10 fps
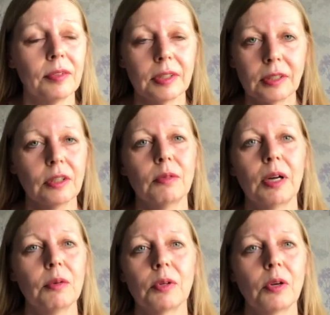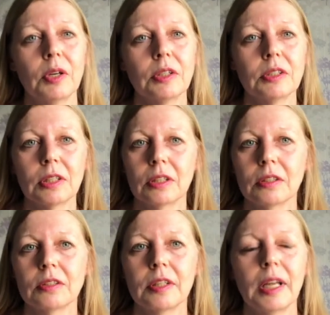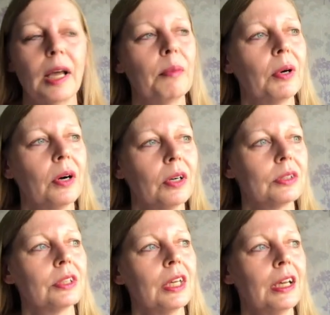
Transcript: I didn't know where I was going until I got to the airport.